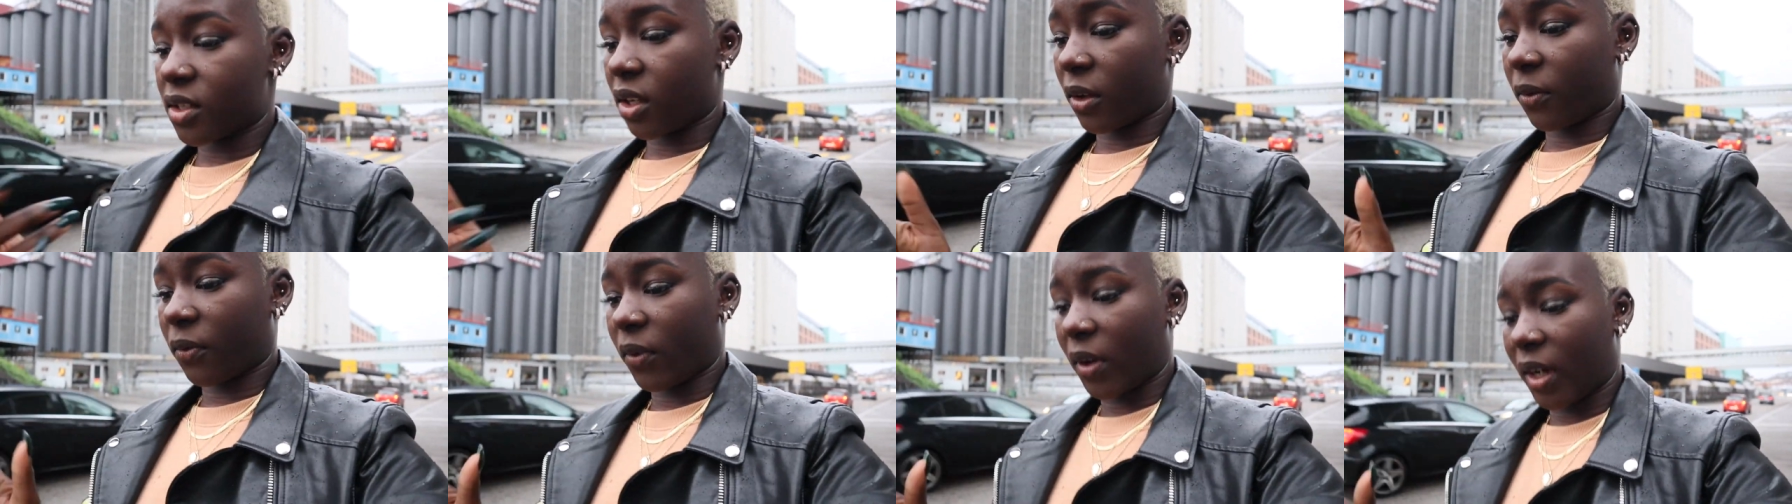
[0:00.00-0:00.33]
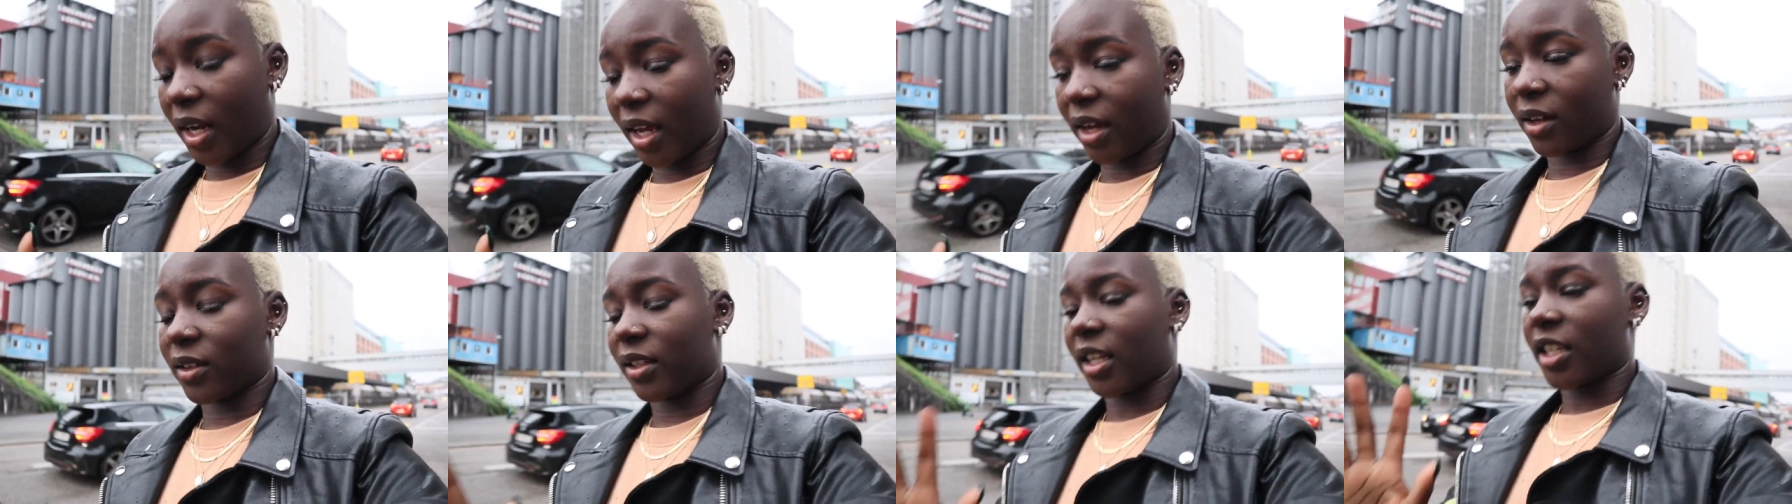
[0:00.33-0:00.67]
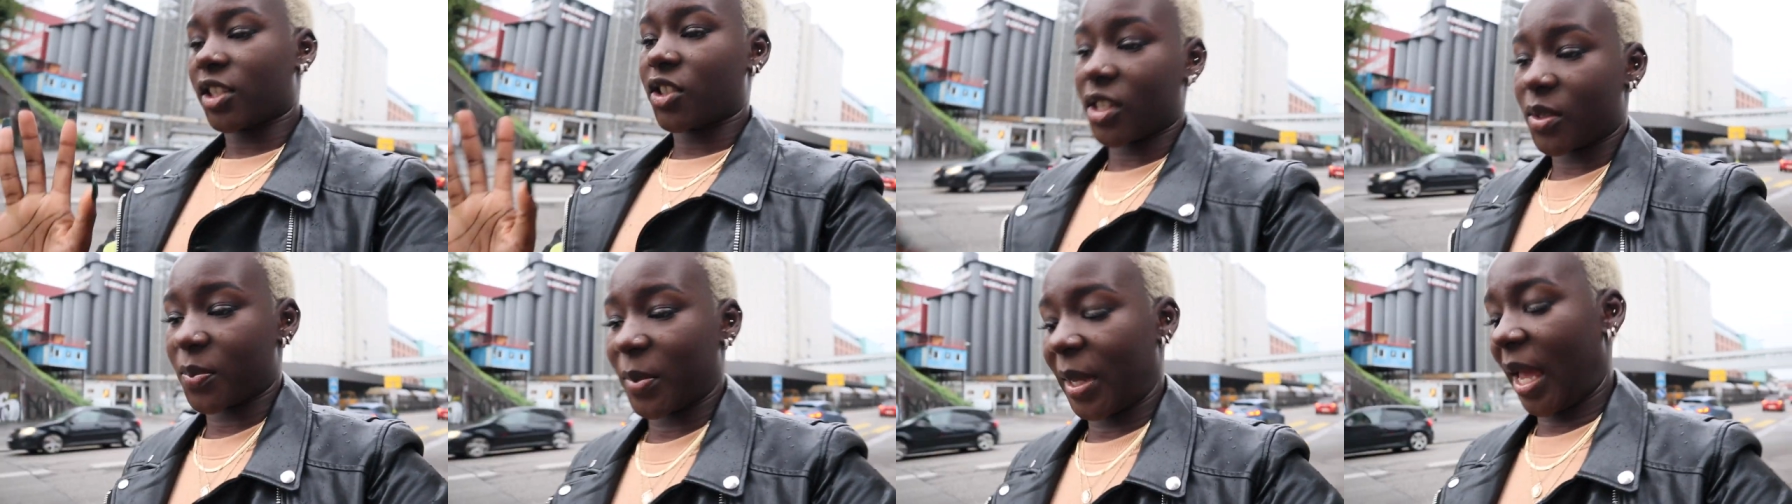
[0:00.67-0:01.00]
So for now,
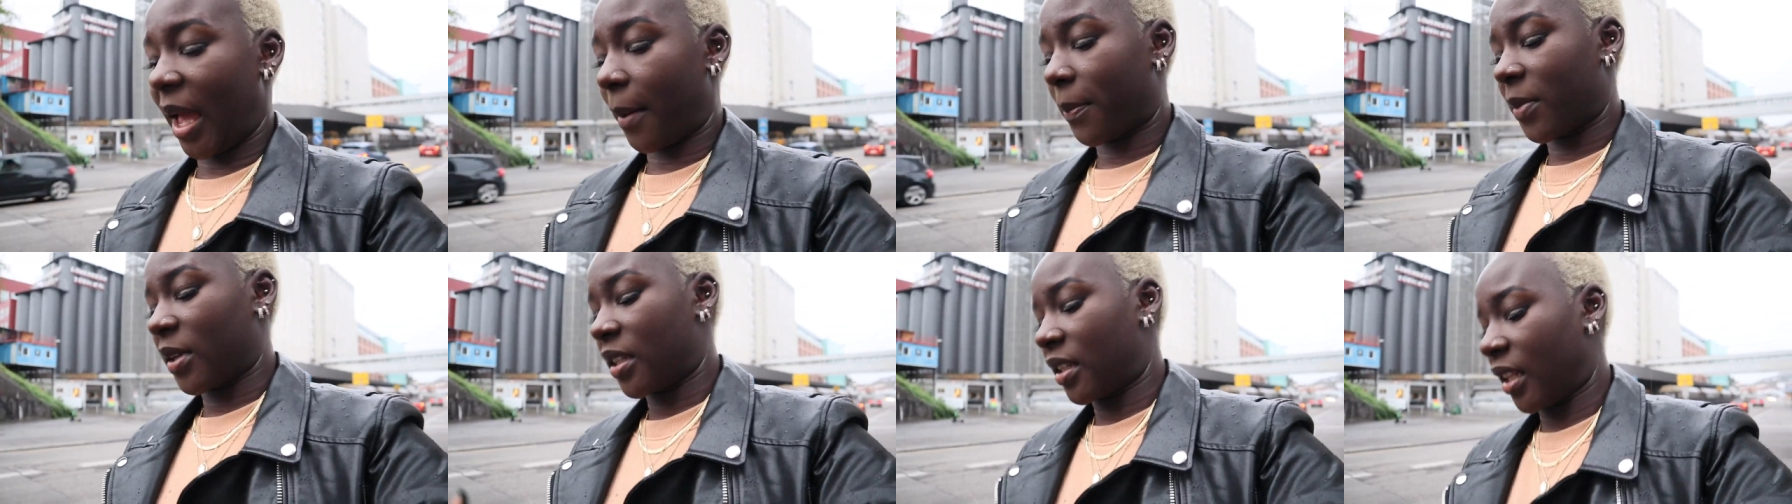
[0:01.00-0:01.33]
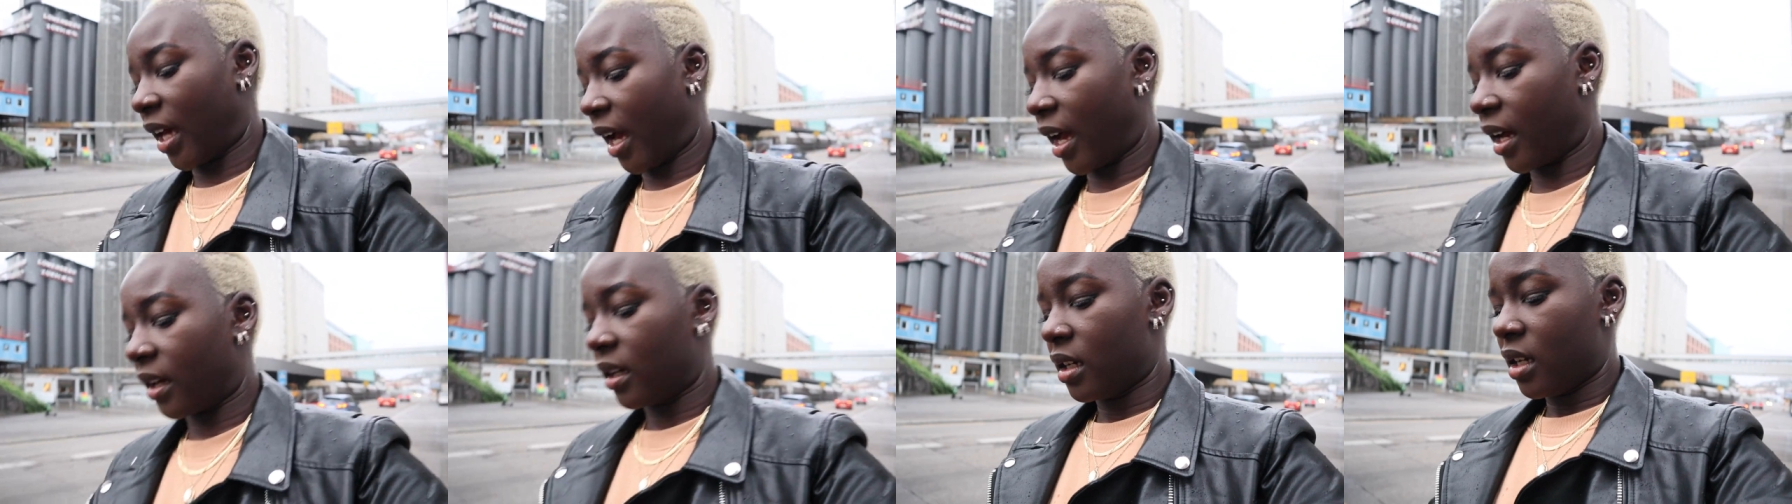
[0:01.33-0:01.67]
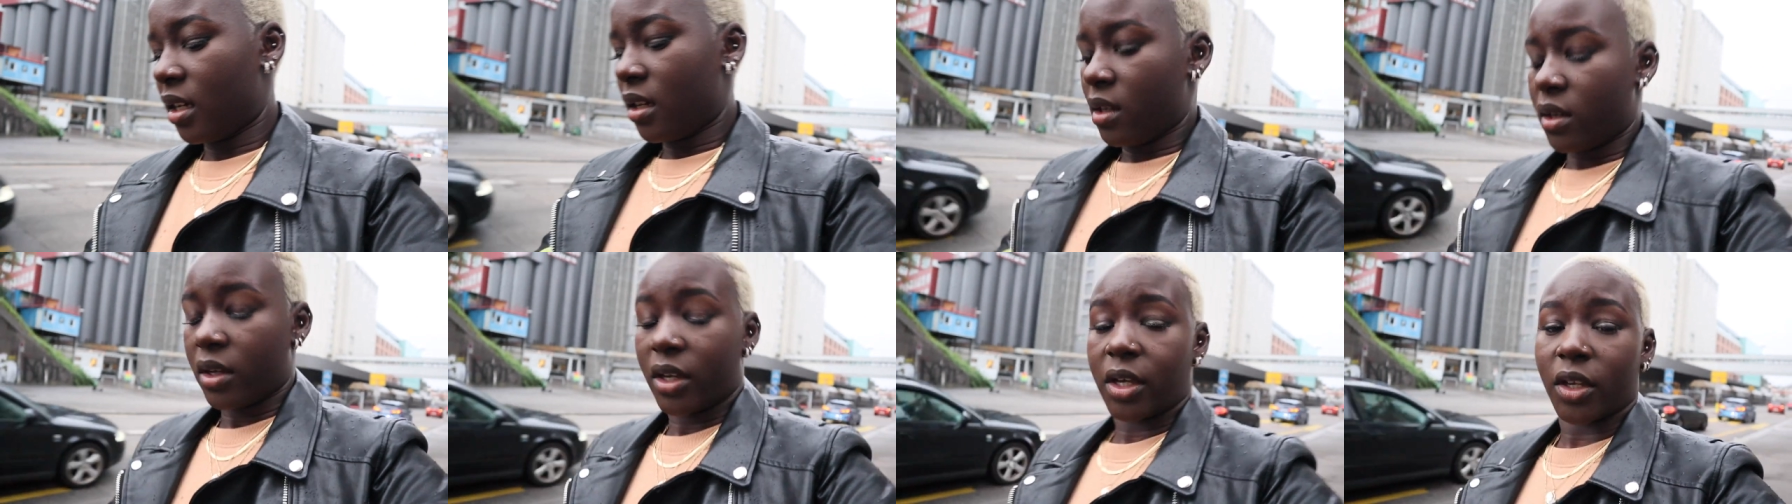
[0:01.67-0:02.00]
let's just be happy
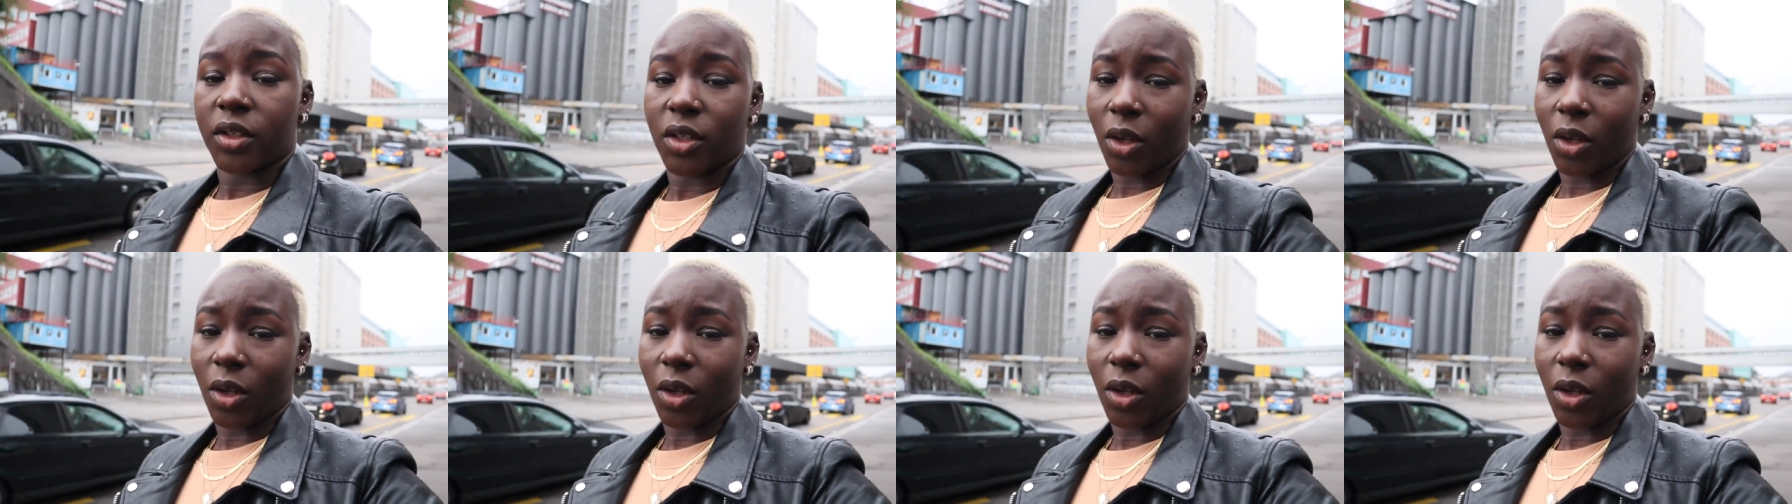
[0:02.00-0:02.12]
that